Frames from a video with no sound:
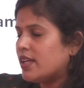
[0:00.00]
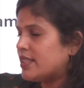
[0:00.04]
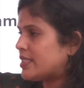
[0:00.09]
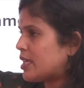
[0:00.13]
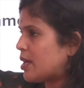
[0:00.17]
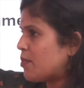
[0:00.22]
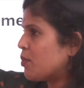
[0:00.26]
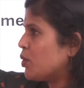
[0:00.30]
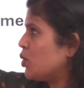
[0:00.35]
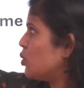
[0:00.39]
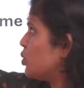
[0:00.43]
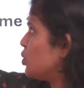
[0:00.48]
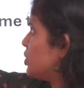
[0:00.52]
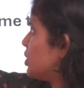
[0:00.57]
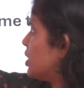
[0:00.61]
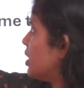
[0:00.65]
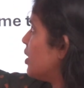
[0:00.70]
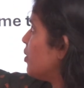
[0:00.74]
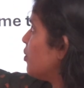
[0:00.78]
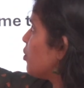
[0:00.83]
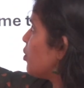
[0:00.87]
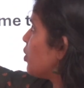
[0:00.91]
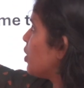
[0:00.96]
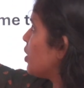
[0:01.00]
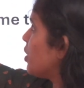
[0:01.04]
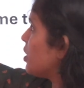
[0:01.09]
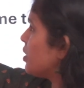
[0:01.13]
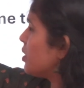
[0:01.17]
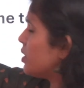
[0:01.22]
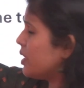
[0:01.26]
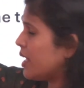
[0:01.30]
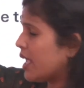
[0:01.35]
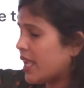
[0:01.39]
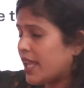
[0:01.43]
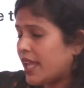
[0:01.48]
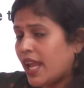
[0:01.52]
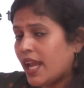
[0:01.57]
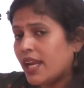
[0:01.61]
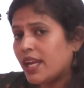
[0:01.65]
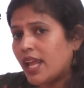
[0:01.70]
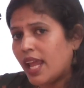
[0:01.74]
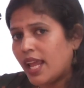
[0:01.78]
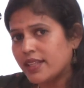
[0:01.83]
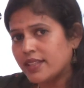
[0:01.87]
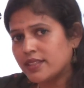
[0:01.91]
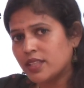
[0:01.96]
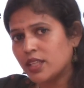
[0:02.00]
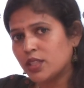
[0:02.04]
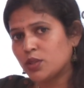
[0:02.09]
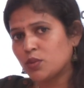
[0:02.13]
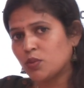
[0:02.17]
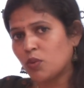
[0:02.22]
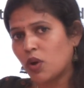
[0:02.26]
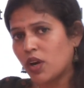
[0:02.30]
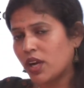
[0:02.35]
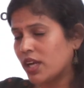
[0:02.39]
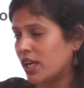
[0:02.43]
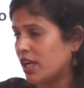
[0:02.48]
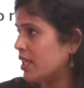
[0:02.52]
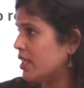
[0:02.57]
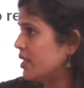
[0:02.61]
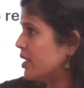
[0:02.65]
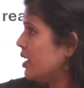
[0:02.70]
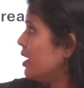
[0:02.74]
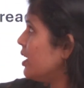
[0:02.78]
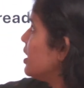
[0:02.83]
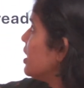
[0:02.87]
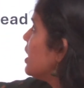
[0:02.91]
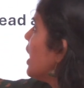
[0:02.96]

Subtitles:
some user. They can access only the